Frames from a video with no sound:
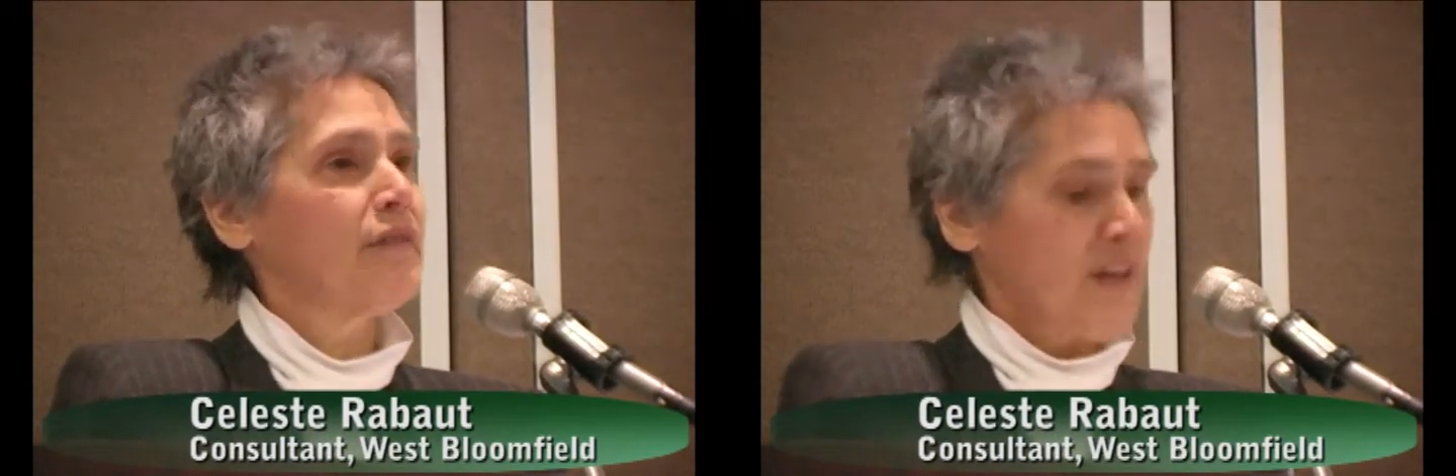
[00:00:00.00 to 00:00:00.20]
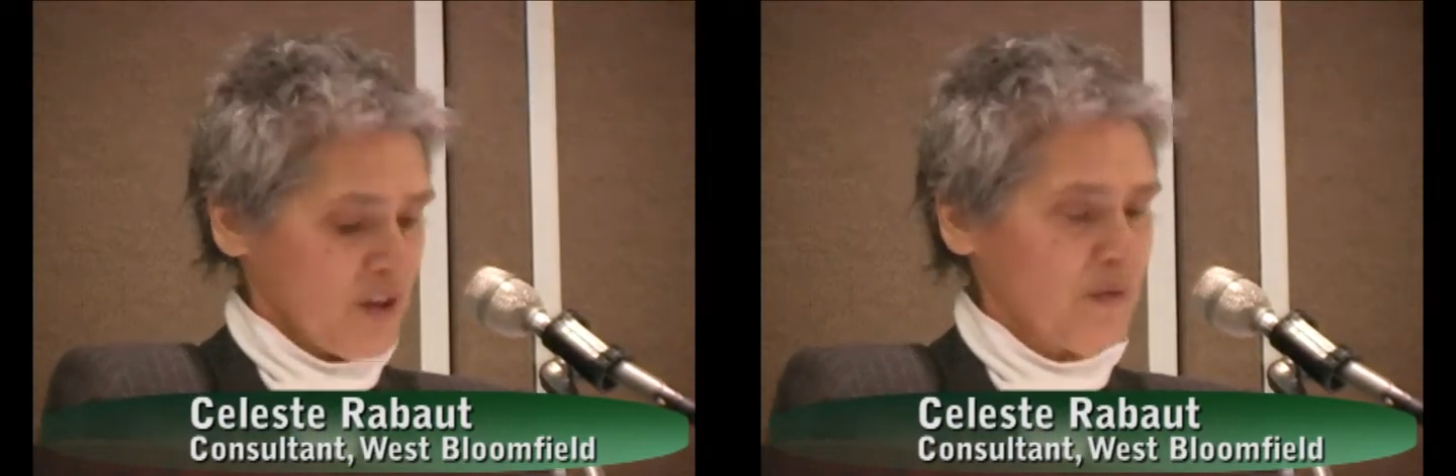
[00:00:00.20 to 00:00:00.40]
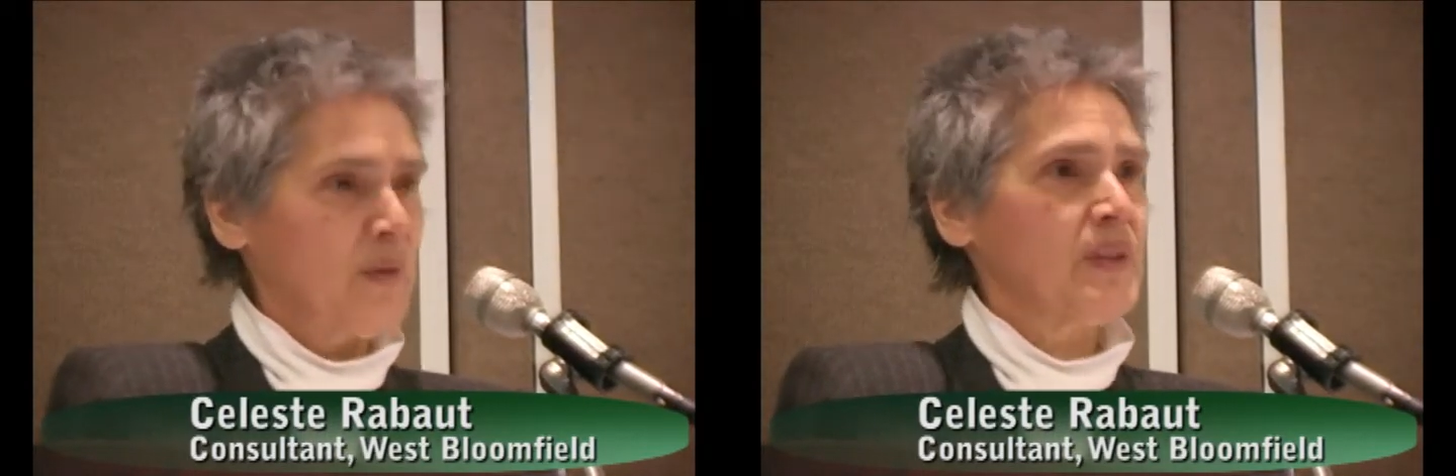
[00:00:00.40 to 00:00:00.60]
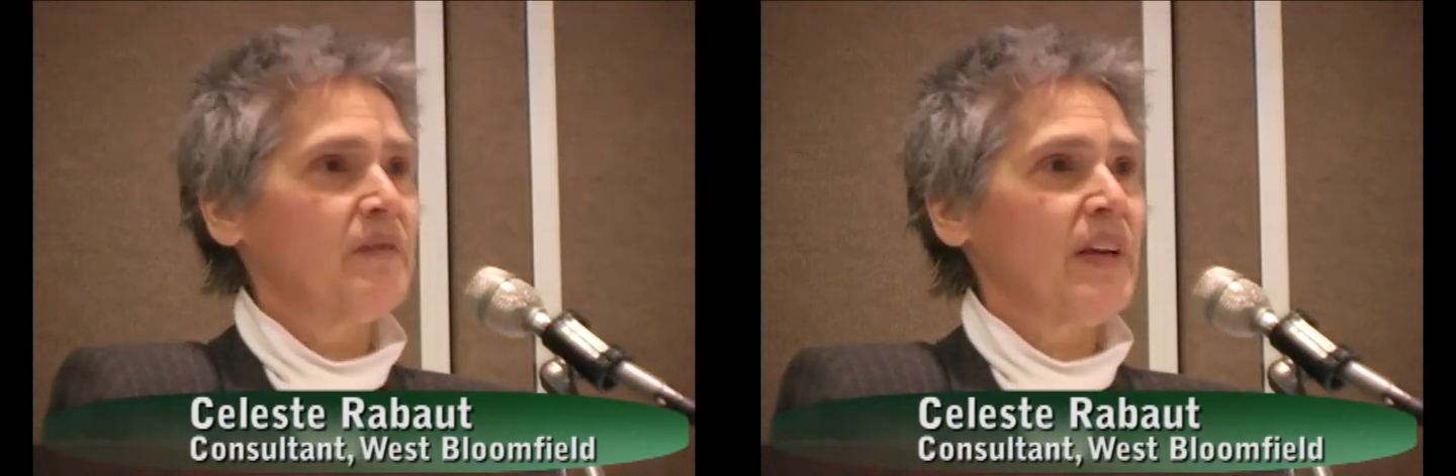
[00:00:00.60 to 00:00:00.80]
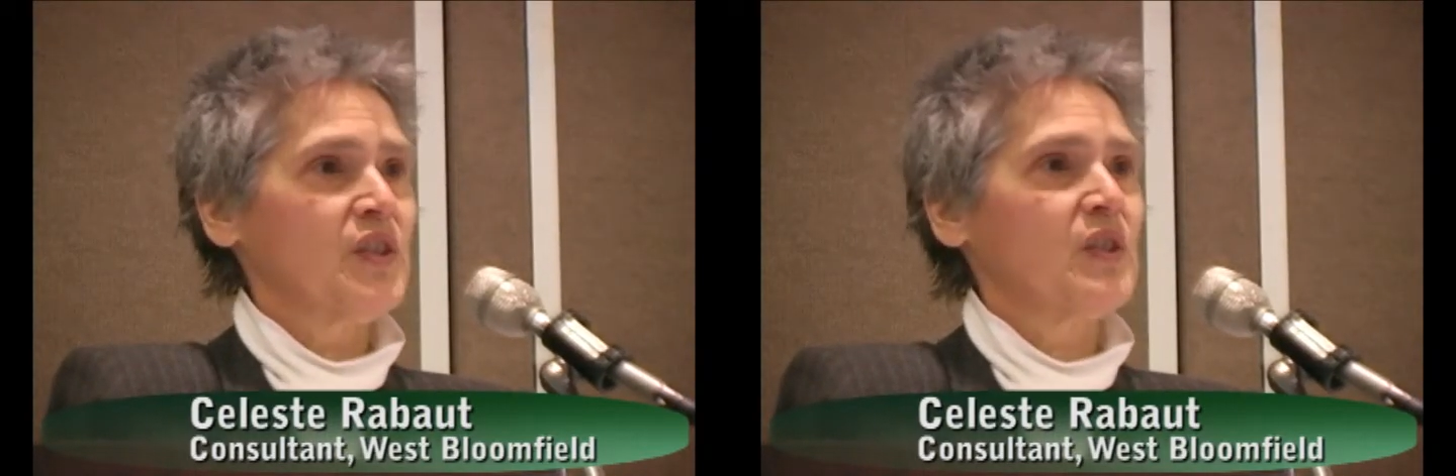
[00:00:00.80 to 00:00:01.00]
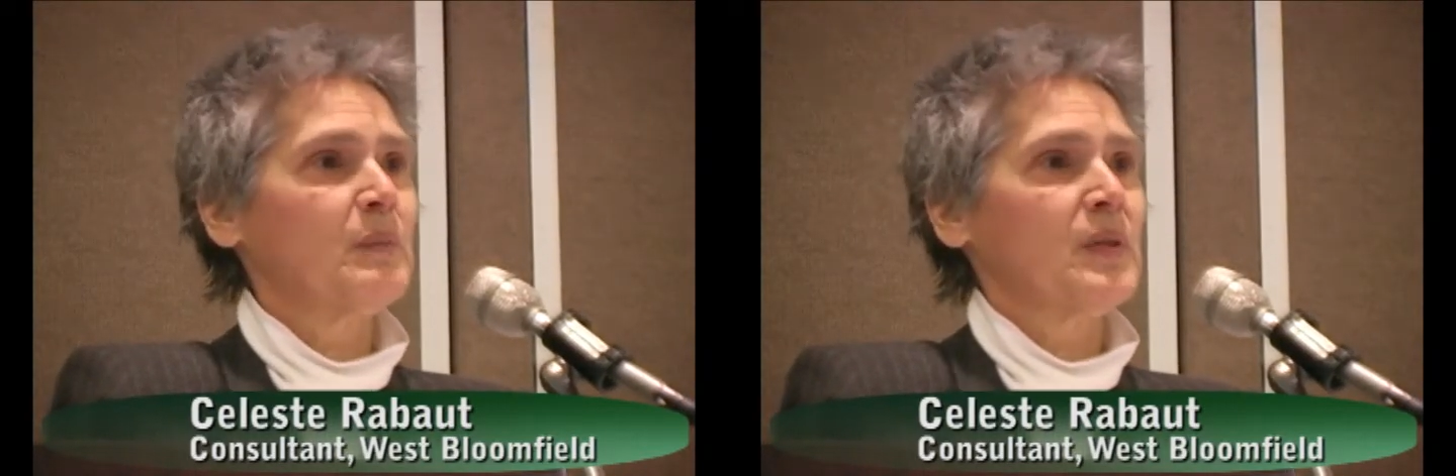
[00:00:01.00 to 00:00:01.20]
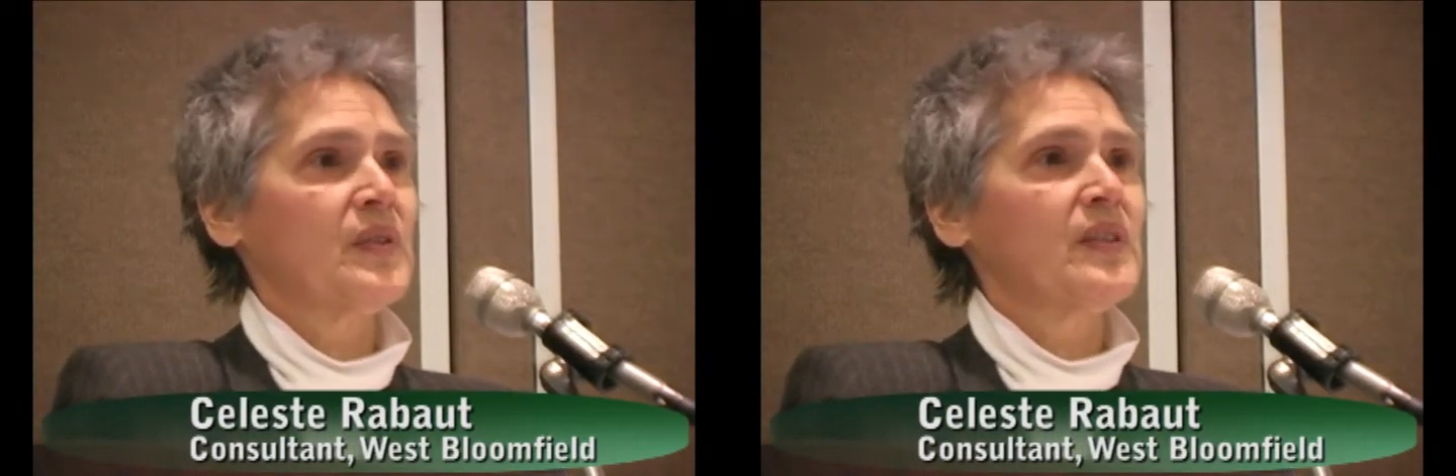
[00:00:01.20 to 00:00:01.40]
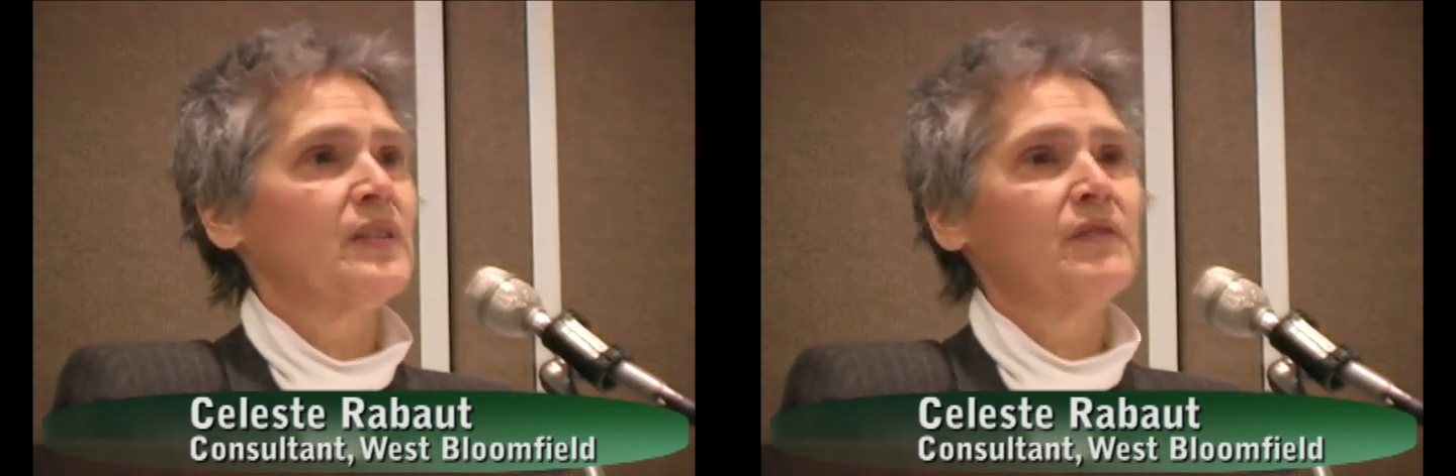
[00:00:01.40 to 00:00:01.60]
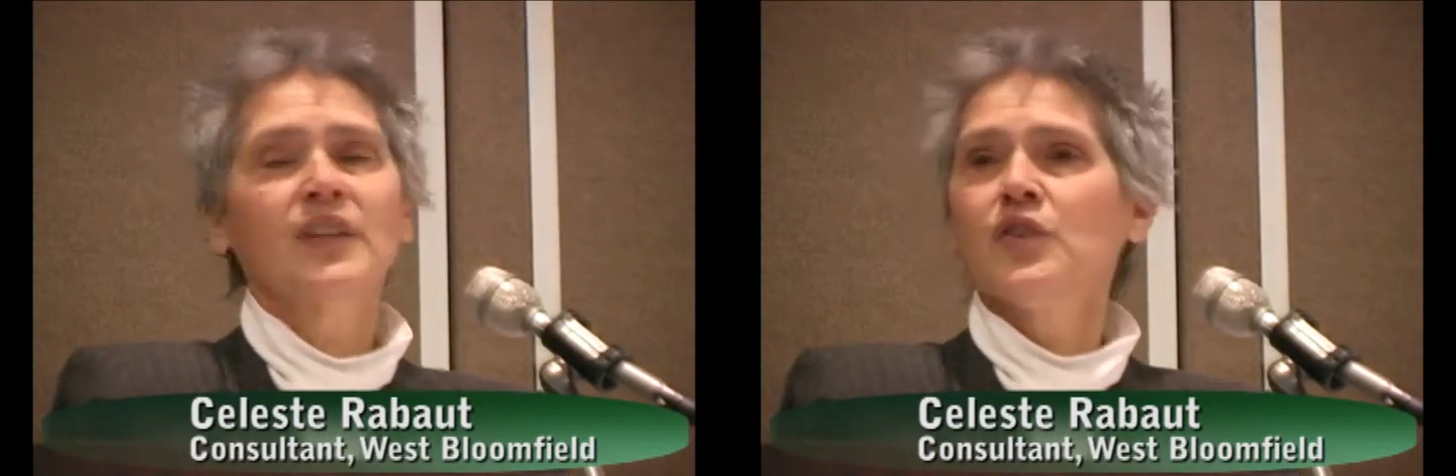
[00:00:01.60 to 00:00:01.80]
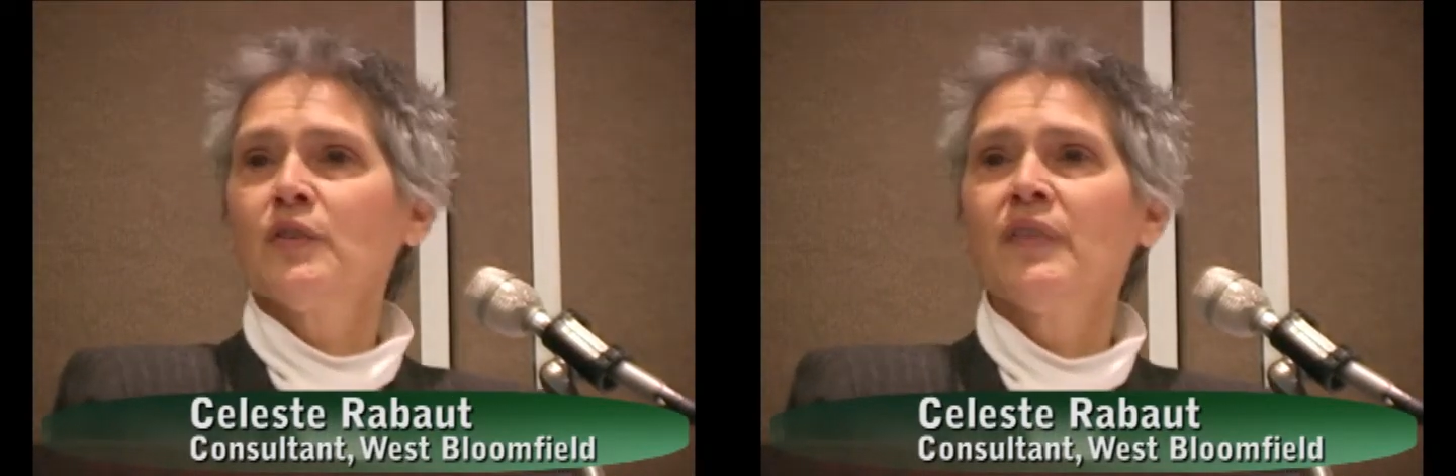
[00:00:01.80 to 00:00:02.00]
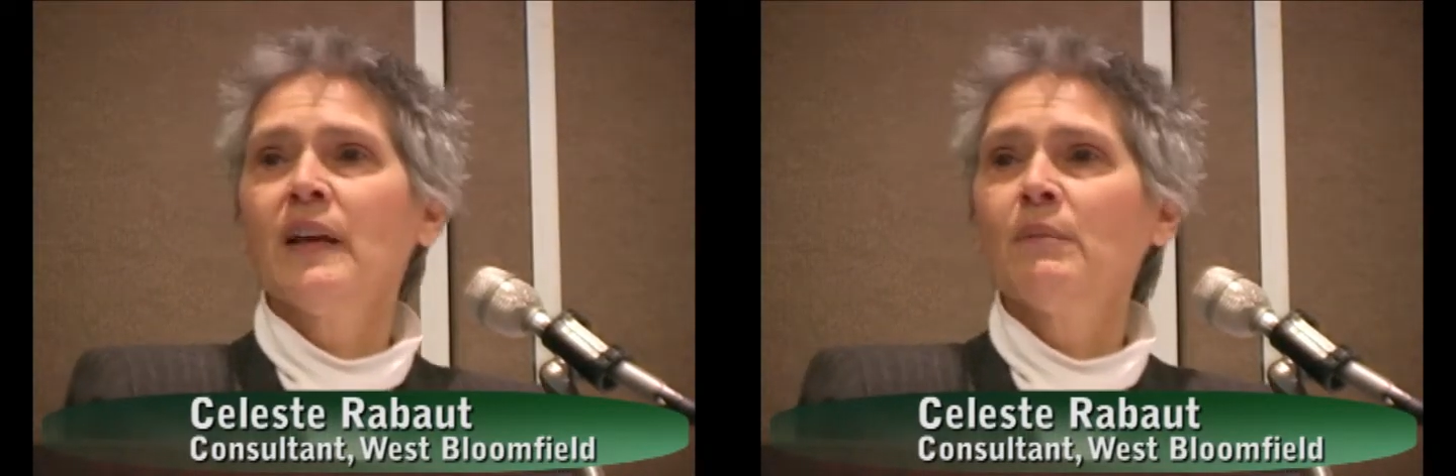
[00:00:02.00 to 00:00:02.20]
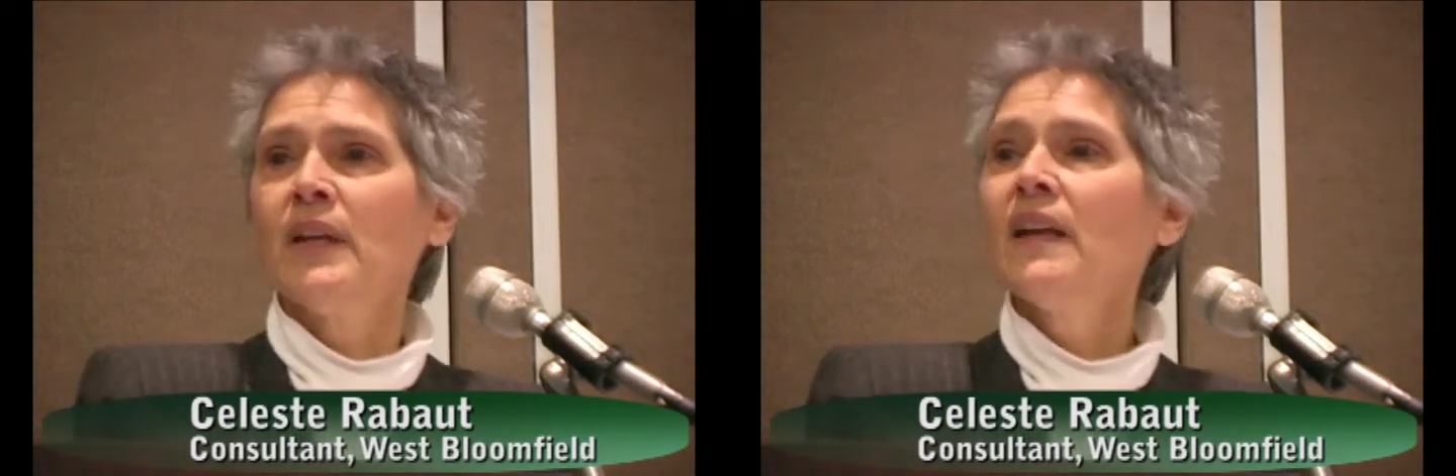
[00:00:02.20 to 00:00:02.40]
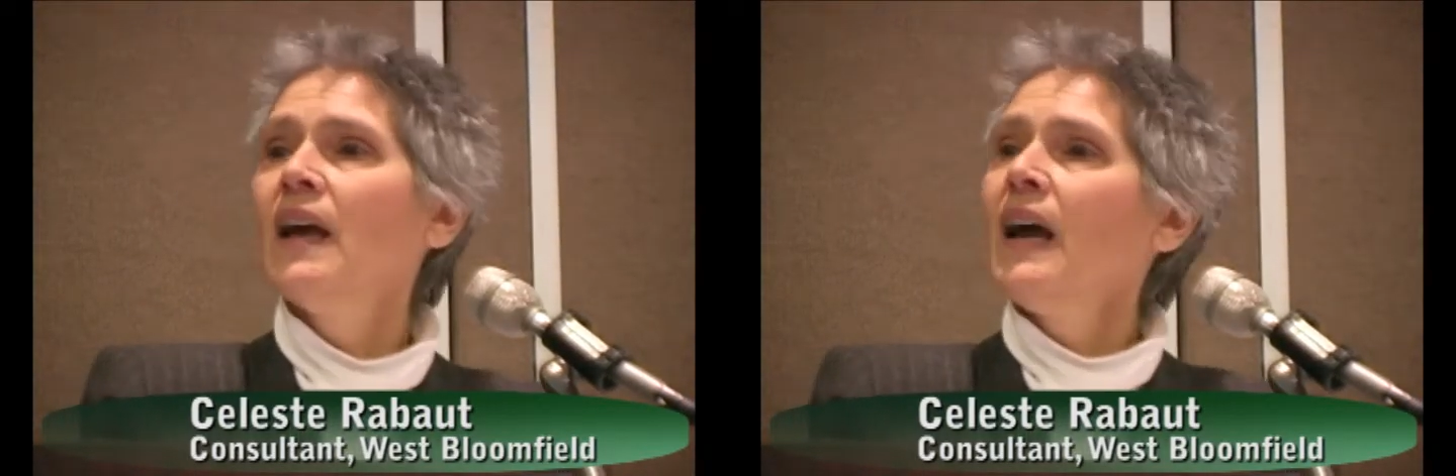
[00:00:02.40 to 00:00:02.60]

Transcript: fresh fruits and vegetables to feed your family,